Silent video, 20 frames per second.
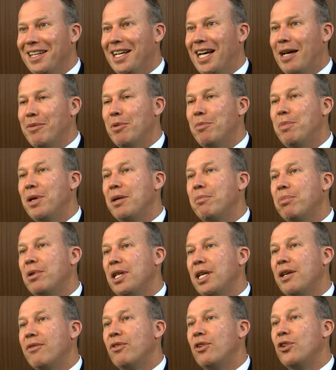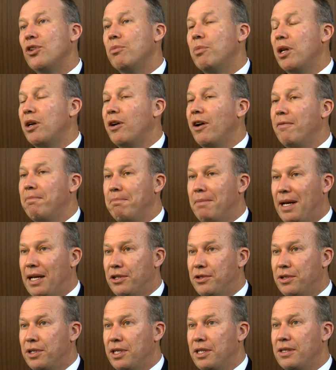I'm a big believer in you better have
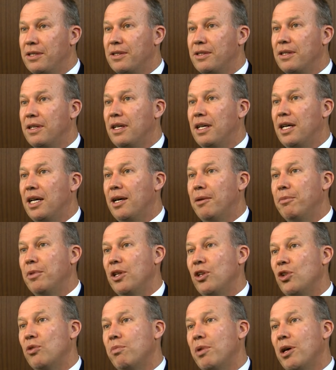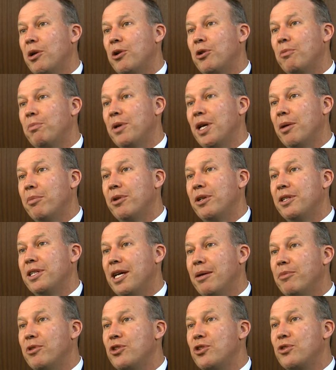metrics, that you better be able to
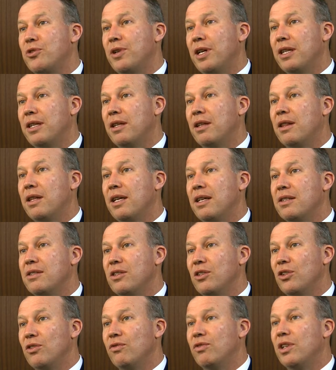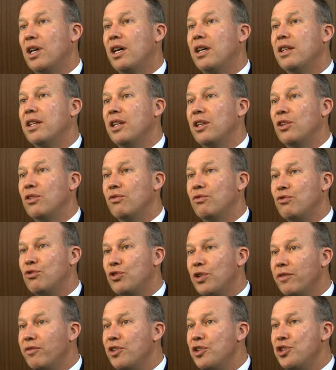demonstrate the things that you've done, that you've
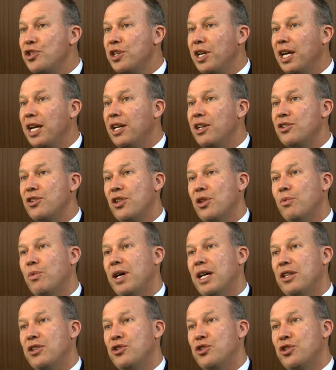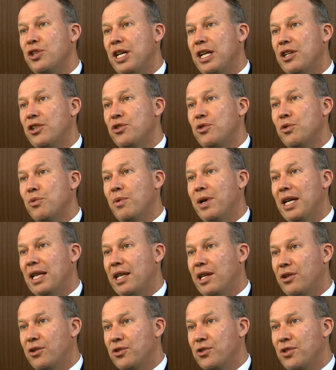driven change and the way it's changed the way
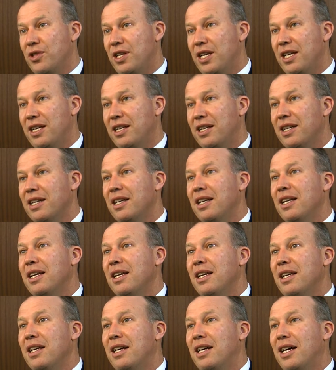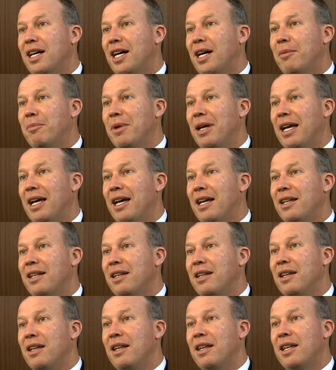leaders think.
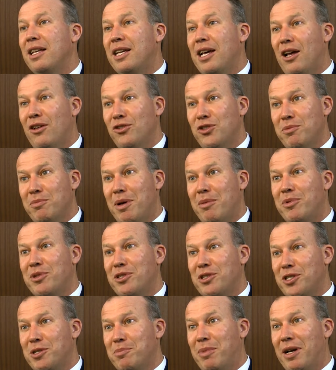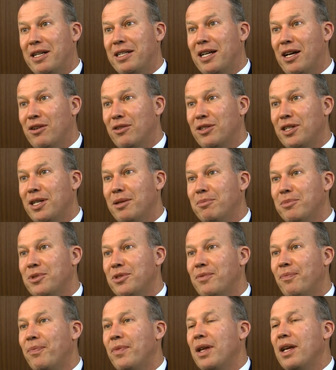And the council members expect outcomes.